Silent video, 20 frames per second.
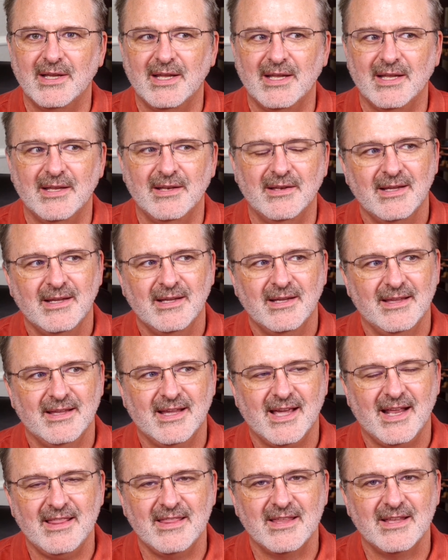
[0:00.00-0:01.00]
And
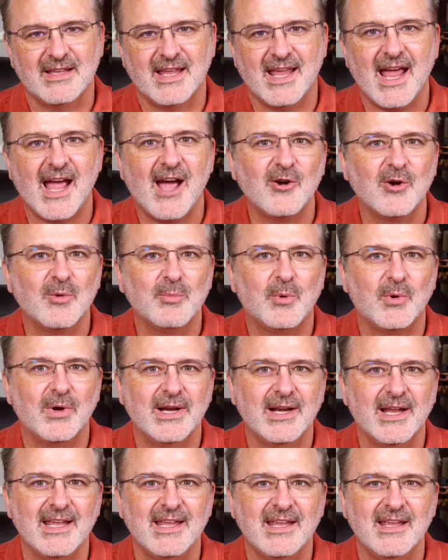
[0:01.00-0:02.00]
kind of the
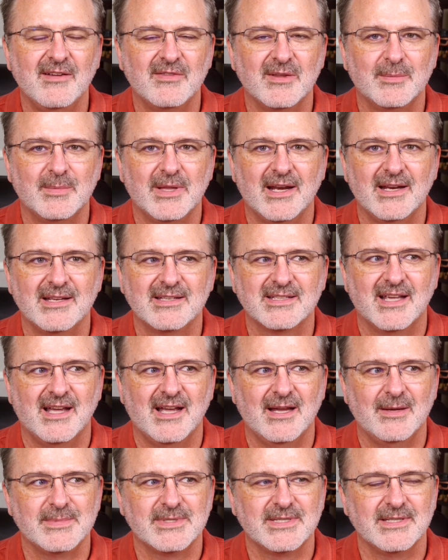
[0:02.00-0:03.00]
counterpoint I give them a lot of
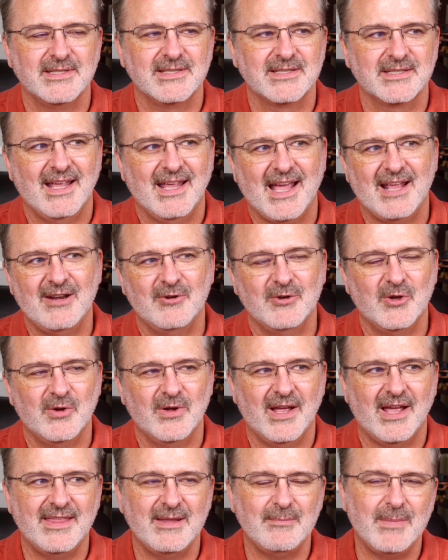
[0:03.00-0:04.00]
times is, I don't know,
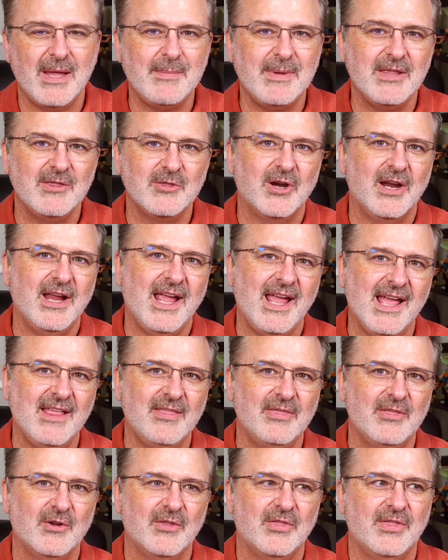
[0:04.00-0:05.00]
I think maybe in their head,
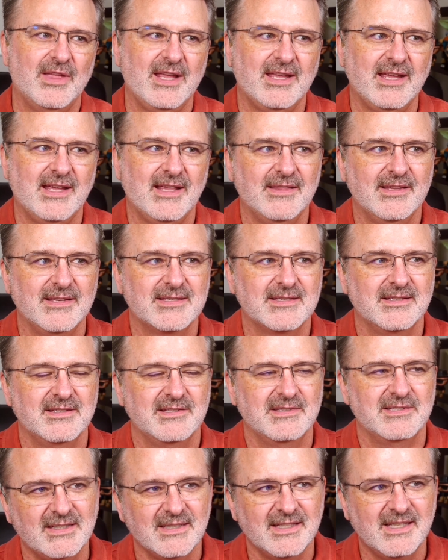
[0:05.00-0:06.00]
they're thinking this
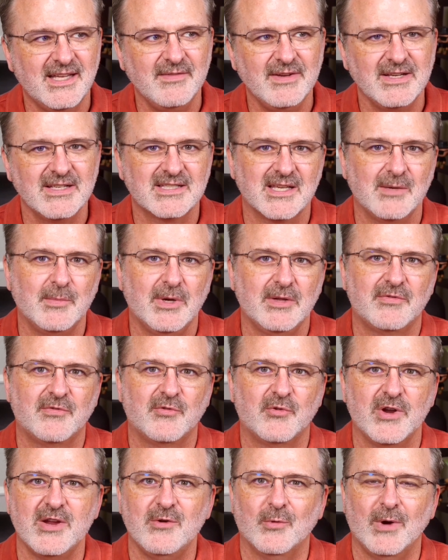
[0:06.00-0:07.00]
is giving someone
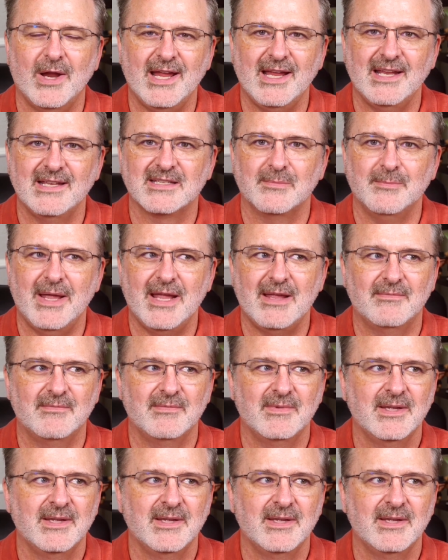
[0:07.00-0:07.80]
free rein to make